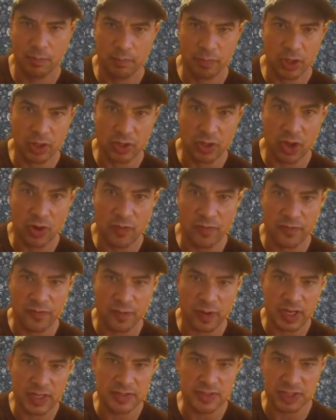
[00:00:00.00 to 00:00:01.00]
below
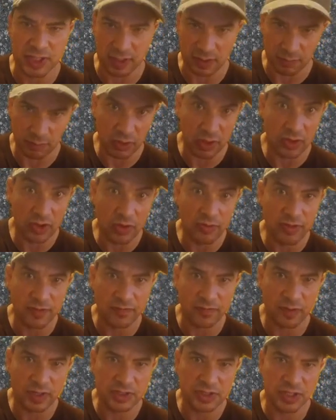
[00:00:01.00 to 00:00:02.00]
freezing, below the
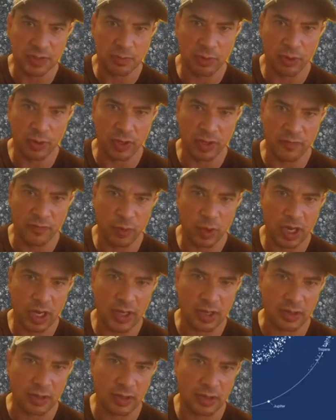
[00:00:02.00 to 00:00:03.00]
freezing point of water.